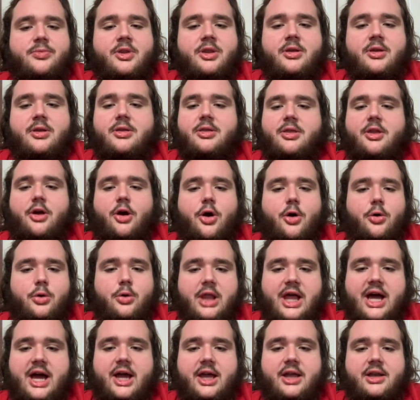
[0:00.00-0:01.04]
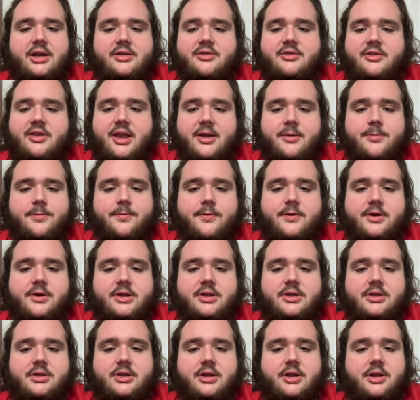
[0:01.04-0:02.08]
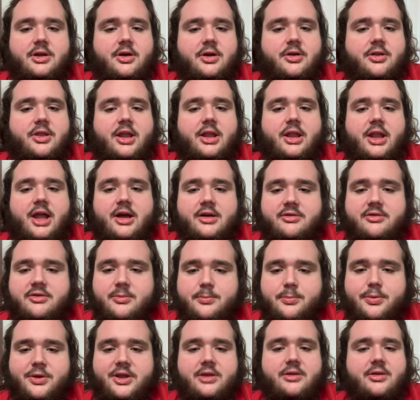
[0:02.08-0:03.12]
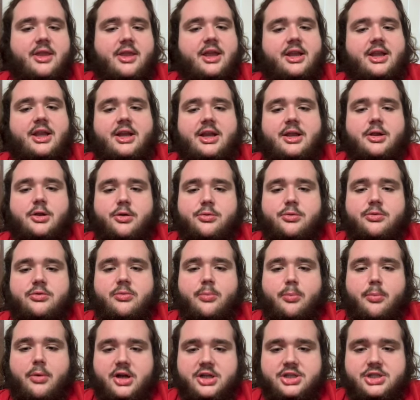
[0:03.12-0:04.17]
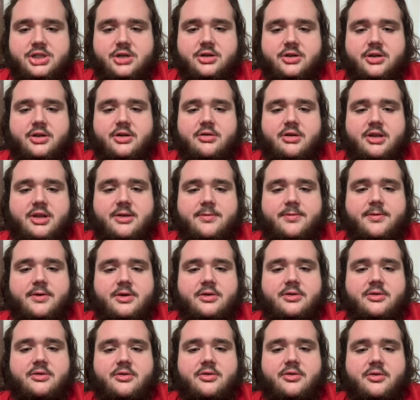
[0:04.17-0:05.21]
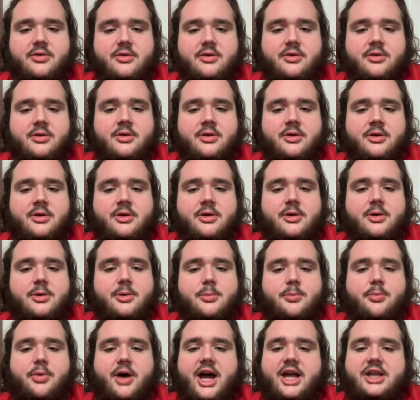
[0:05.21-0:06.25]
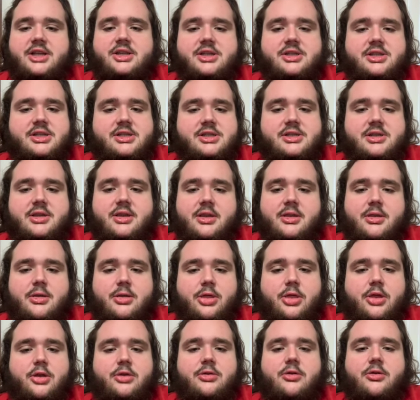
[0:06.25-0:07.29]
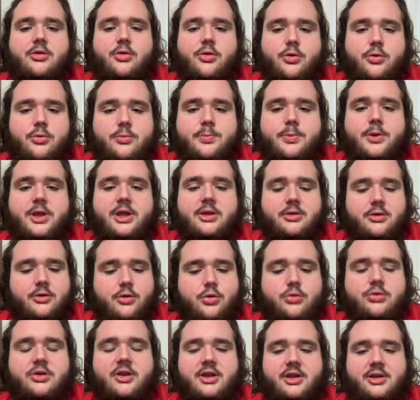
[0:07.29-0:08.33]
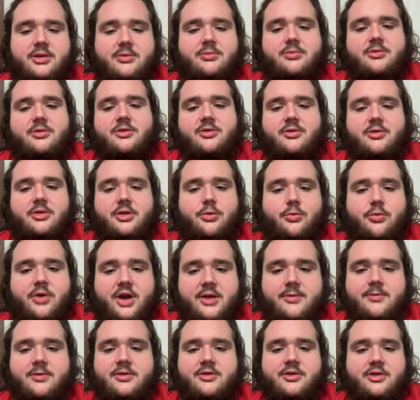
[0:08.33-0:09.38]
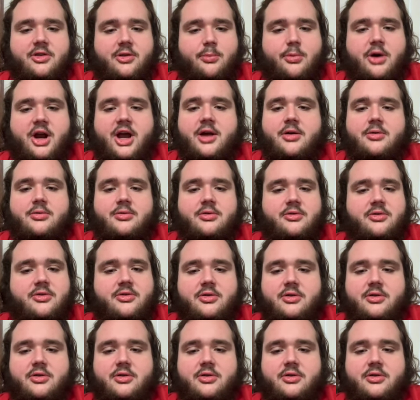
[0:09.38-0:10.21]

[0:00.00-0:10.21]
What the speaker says: Their O-line is different. You know, they lost some people. They didn't lose much on their defense. But the two teams, the Ravens and the Browns,